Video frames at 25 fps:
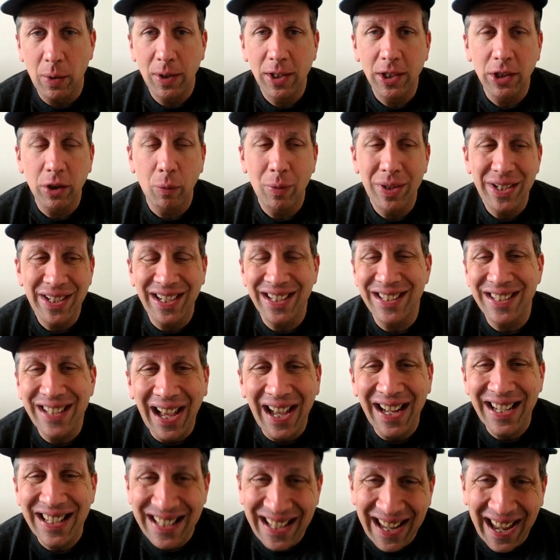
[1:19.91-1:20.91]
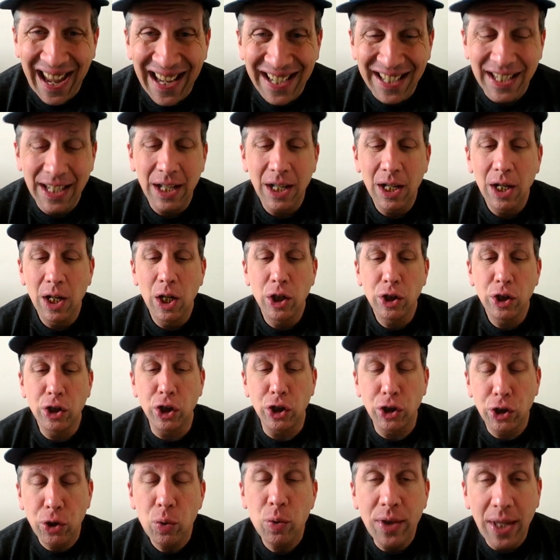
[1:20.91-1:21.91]
Hillary cannot get to
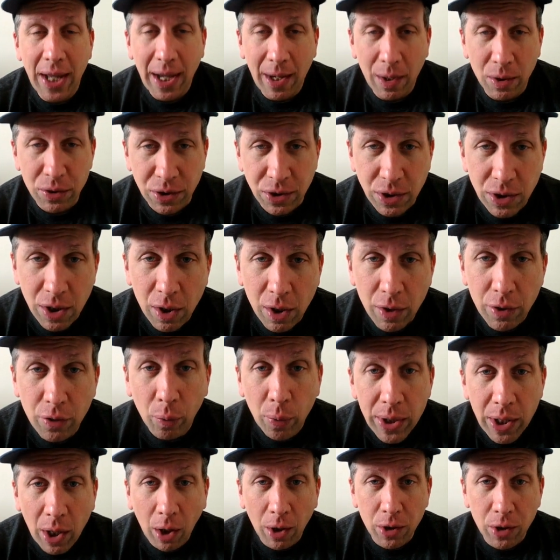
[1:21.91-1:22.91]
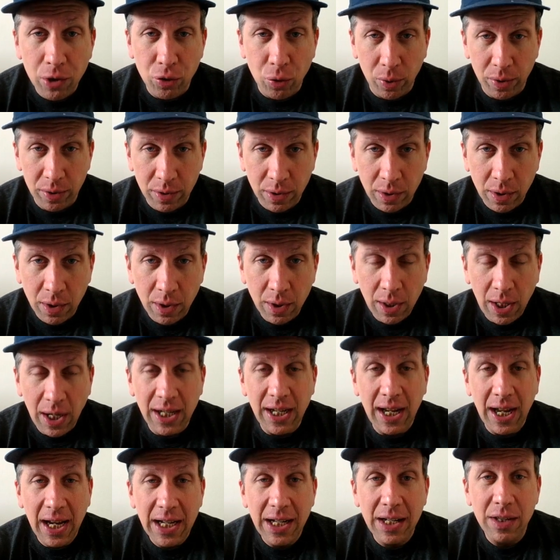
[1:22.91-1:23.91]

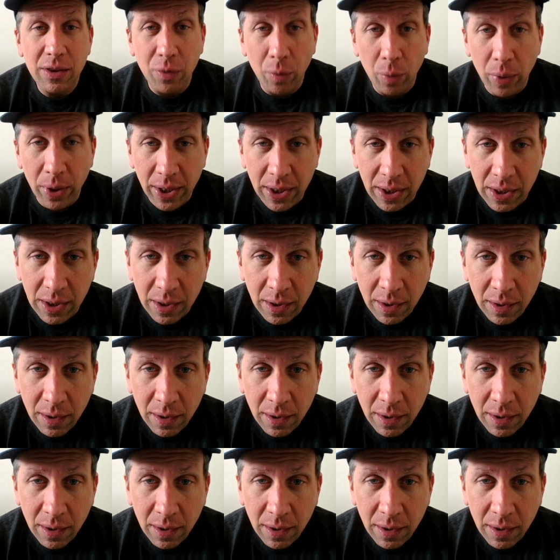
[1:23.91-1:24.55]
2,383